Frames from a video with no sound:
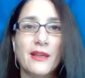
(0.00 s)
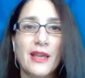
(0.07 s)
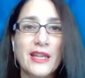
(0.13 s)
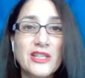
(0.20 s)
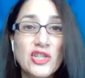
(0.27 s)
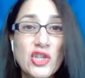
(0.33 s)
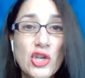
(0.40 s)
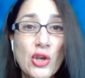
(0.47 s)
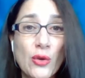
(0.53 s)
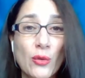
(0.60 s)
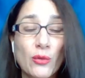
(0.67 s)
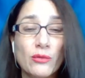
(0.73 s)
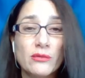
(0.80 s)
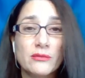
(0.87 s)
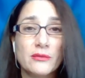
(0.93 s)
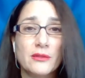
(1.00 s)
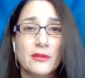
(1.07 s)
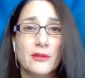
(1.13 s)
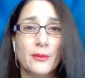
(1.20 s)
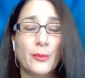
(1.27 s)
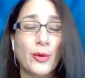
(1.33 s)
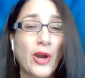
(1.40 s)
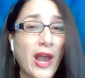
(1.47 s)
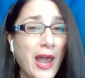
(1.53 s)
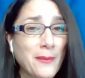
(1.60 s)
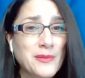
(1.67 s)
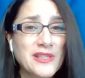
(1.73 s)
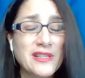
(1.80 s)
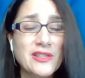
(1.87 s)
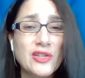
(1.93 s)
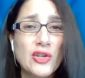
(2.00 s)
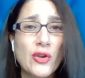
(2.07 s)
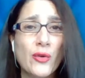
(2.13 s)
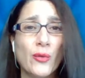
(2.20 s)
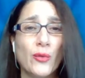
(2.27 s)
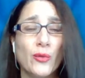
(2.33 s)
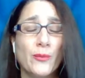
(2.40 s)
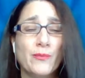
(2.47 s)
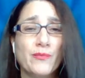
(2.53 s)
it's you. Perhaps it's you.